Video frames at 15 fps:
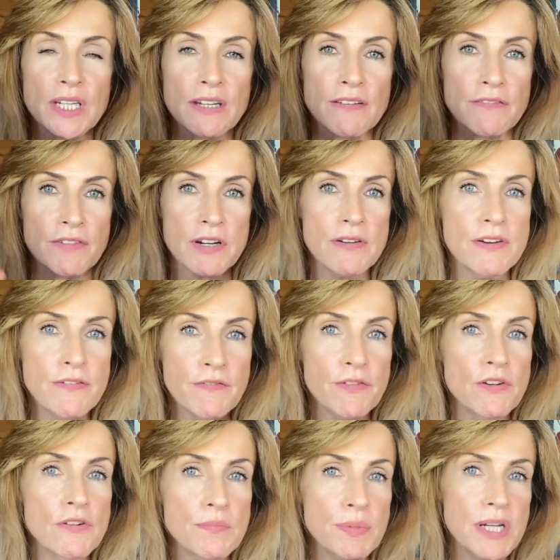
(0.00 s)
very
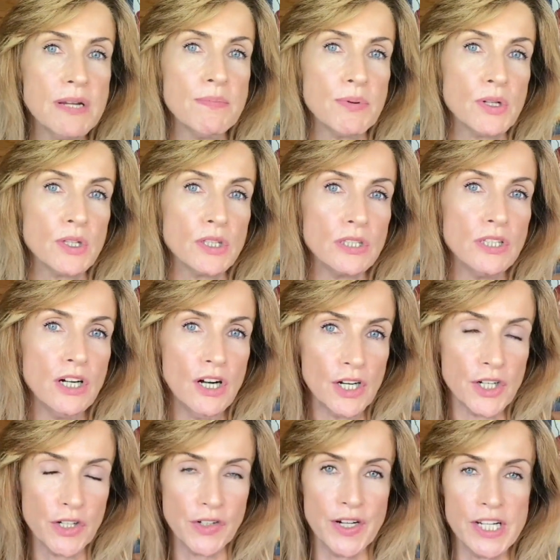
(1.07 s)
few people are
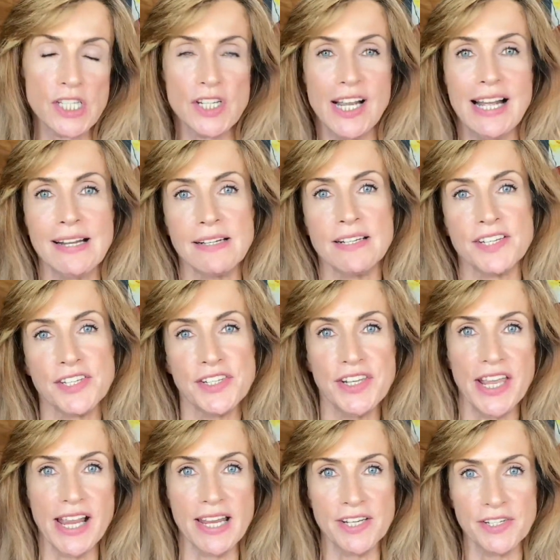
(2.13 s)
going to
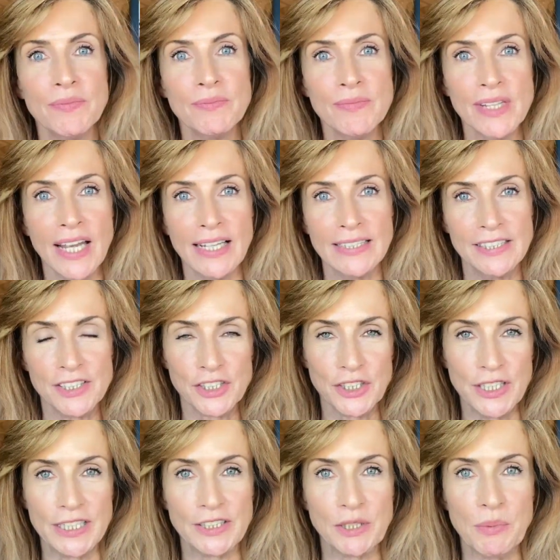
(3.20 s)
understand, and it's
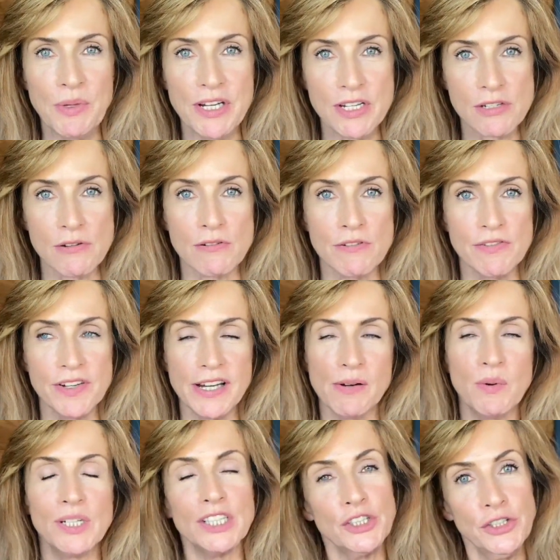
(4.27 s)
going to be sort of, yeah,
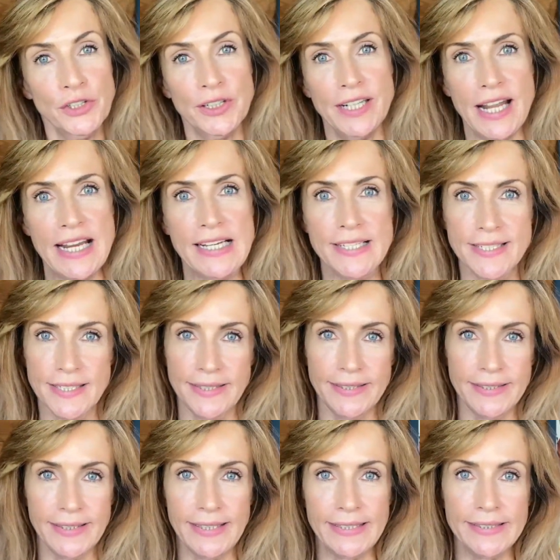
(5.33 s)
well, you're lazy
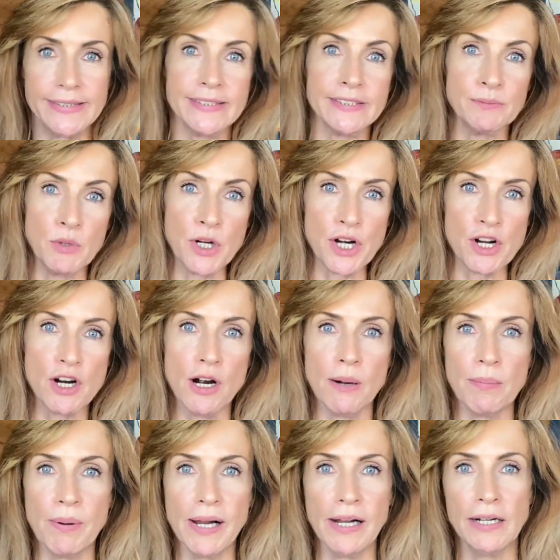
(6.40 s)
and what a
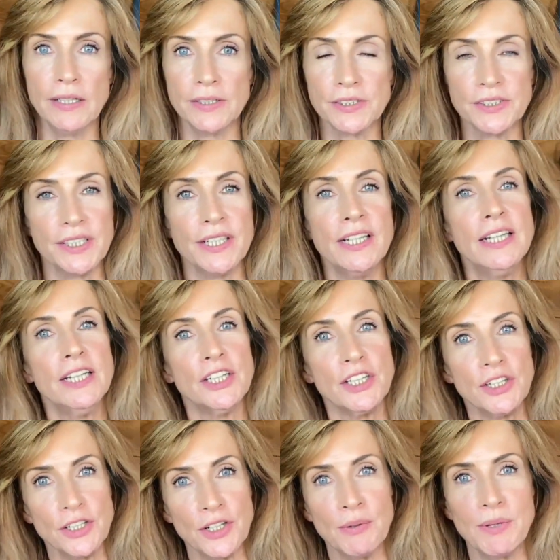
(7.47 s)
cop out and
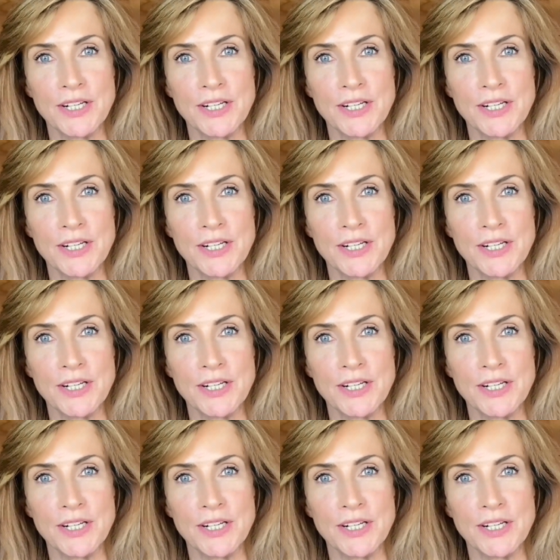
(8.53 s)
you don't want